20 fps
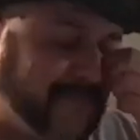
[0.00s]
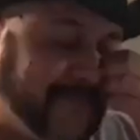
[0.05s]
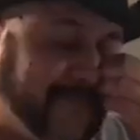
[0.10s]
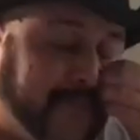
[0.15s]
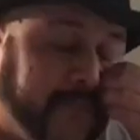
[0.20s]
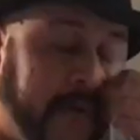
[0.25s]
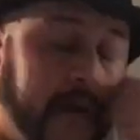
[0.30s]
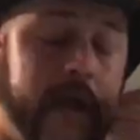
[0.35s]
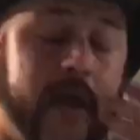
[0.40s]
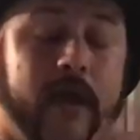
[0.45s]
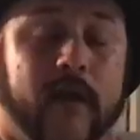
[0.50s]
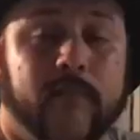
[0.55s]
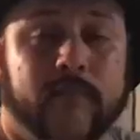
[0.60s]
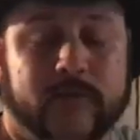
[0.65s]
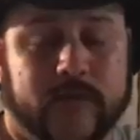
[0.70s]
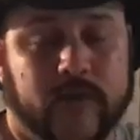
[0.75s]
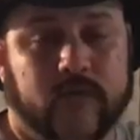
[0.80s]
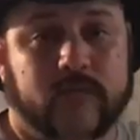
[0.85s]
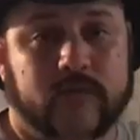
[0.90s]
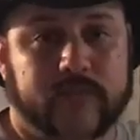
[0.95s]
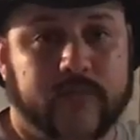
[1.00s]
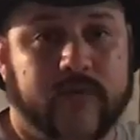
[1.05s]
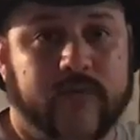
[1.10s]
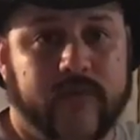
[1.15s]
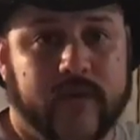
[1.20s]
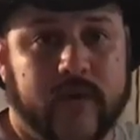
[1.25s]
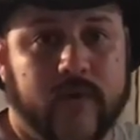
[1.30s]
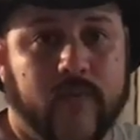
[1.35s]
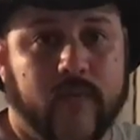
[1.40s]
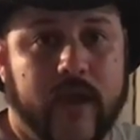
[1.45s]
my armature was
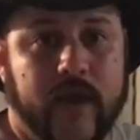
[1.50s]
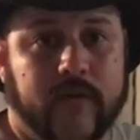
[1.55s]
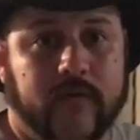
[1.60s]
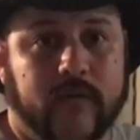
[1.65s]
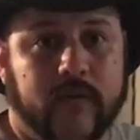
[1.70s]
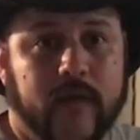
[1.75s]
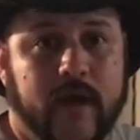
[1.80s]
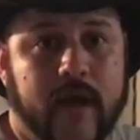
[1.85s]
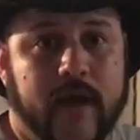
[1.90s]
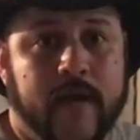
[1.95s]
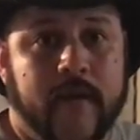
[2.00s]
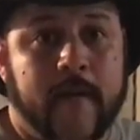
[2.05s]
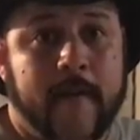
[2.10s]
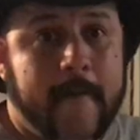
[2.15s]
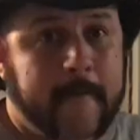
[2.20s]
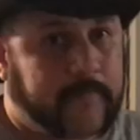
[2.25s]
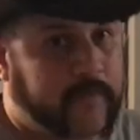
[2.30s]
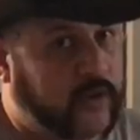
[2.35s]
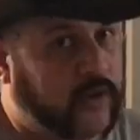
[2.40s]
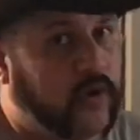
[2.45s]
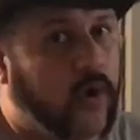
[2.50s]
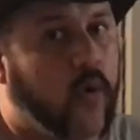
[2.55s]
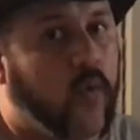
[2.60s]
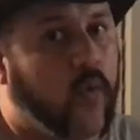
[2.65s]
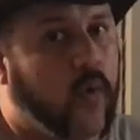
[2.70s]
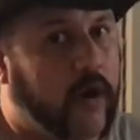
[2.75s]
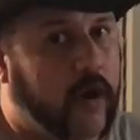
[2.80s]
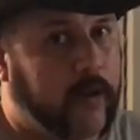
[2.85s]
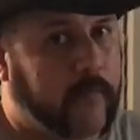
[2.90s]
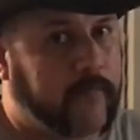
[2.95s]
moving around a lot. You
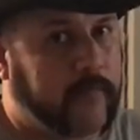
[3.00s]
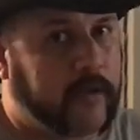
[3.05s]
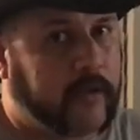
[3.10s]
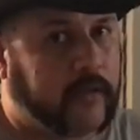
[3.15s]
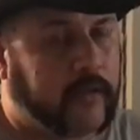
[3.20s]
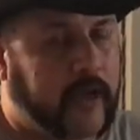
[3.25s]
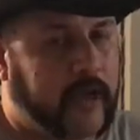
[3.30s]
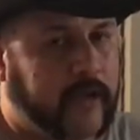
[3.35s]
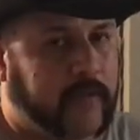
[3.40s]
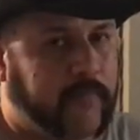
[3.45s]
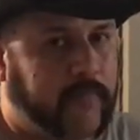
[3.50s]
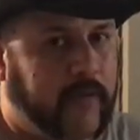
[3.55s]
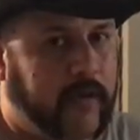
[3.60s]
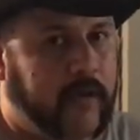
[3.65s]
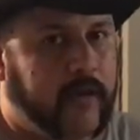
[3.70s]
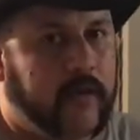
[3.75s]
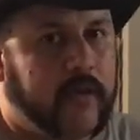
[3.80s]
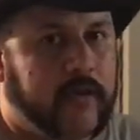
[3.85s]
don't want to be like me.